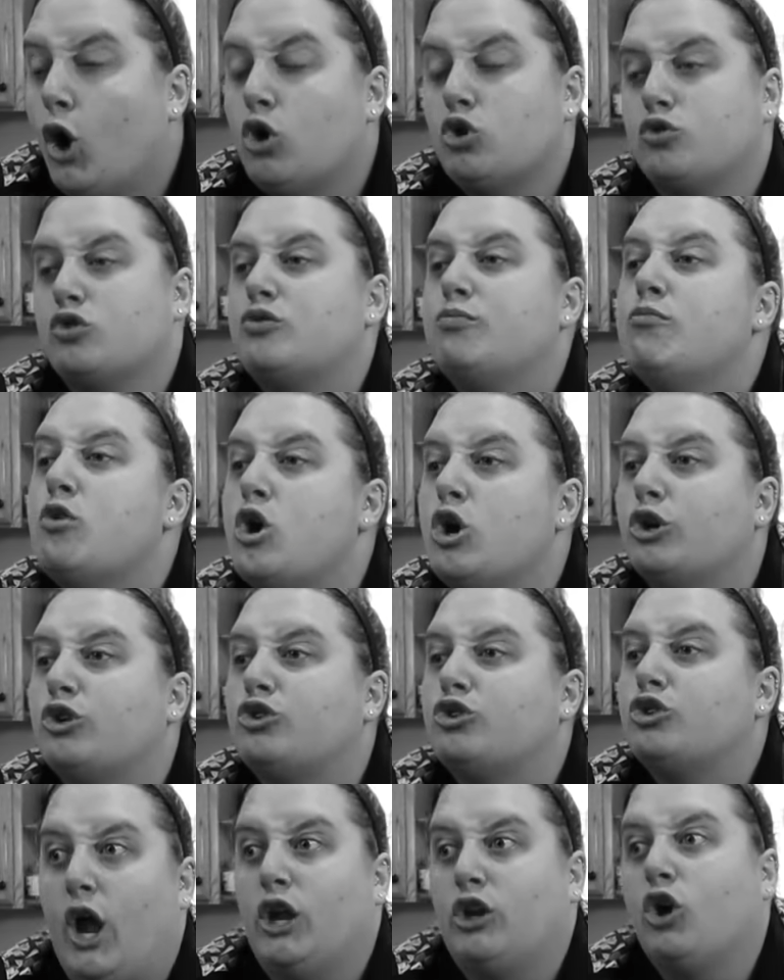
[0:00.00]
Hers was
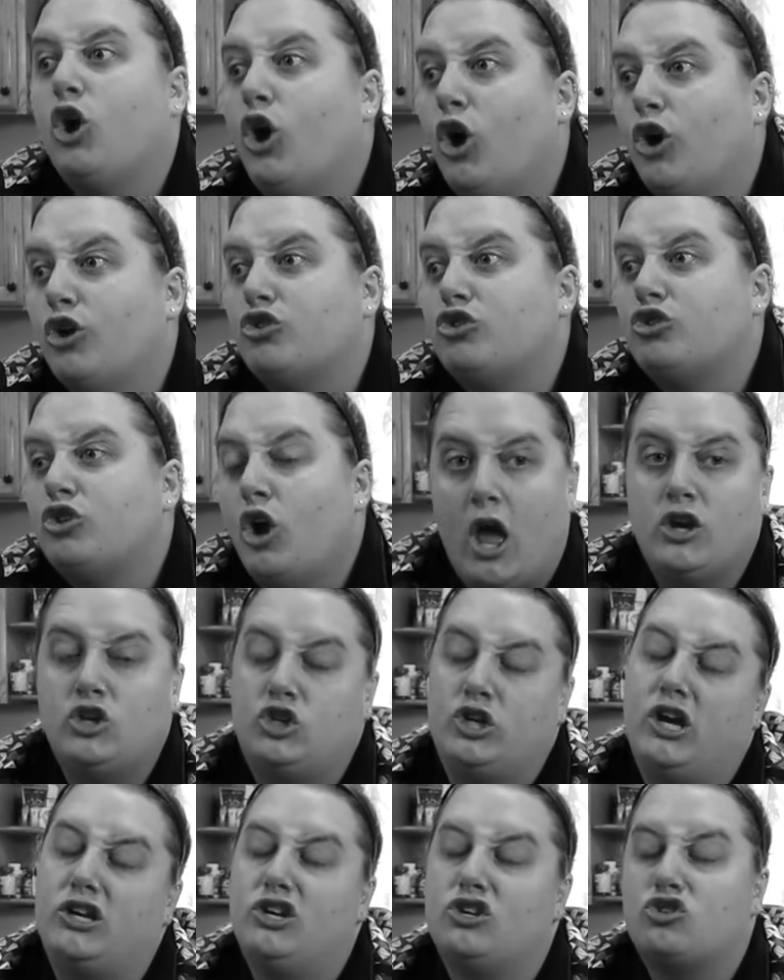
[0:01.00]
mush and gush, and
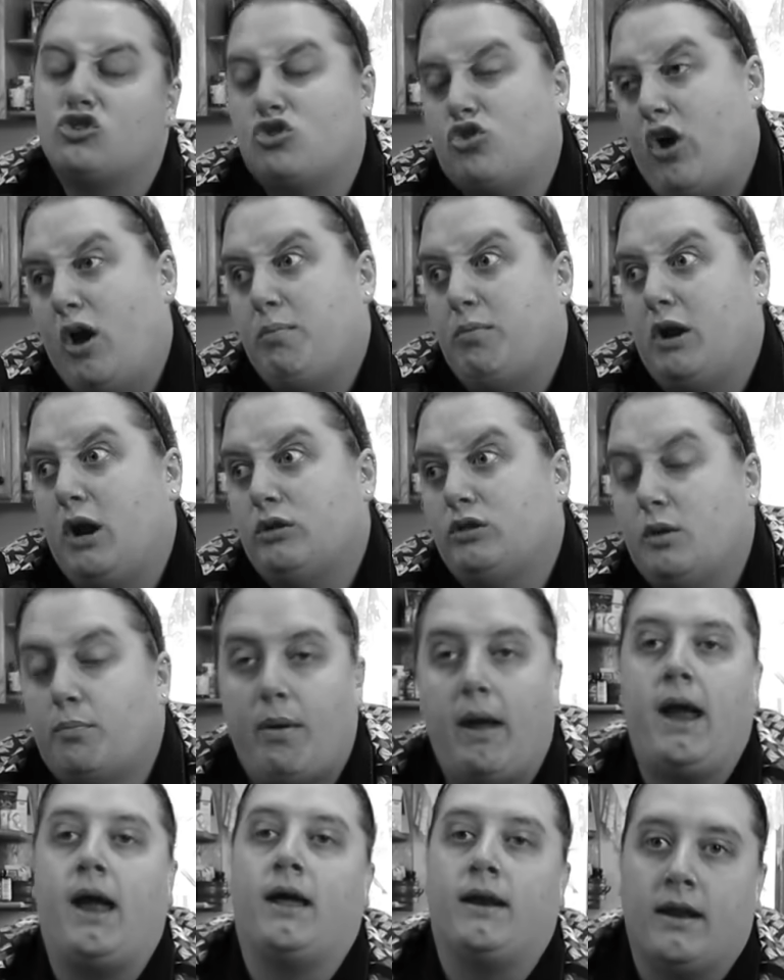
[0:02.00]
she had to scrape it out the
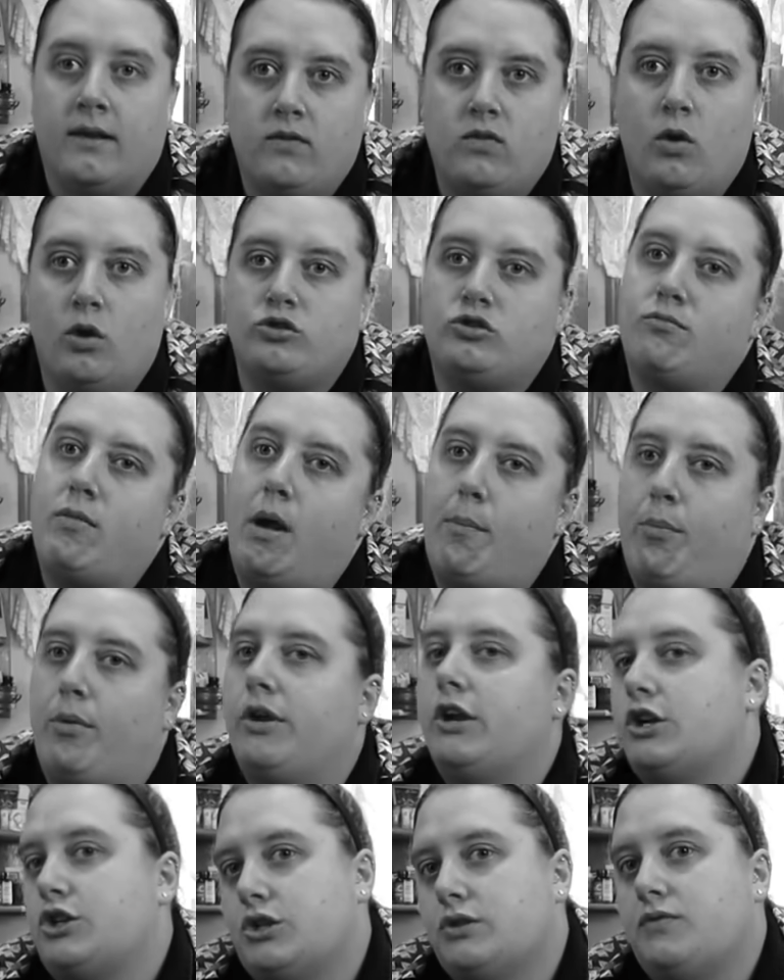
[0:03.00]
pan. Those are my
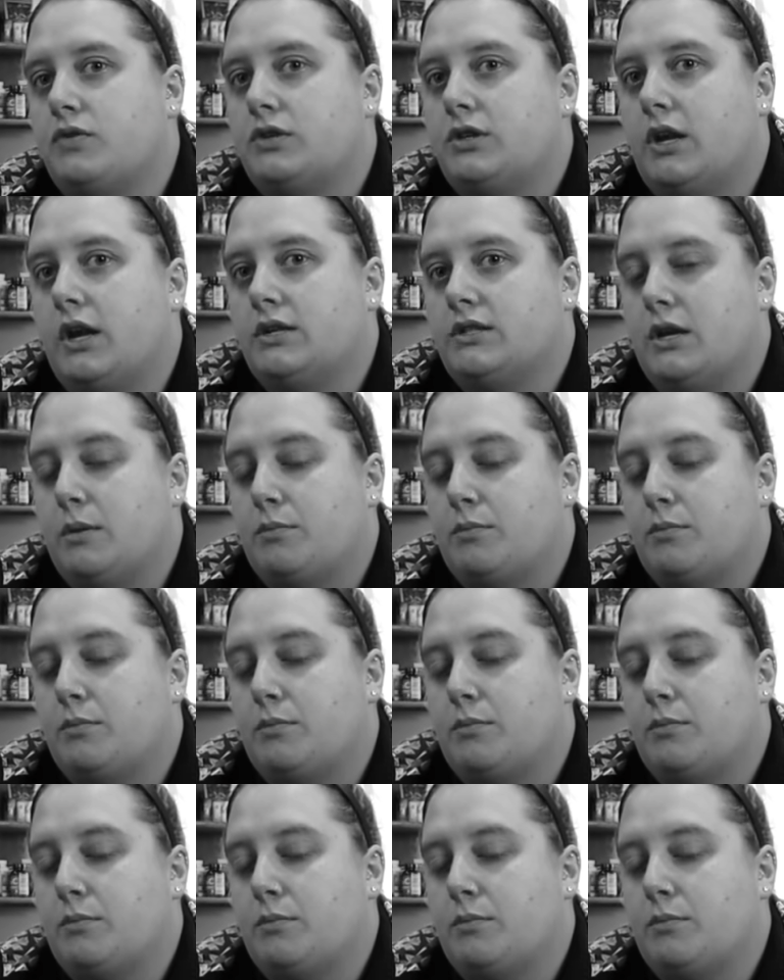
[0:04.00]
predictions for today's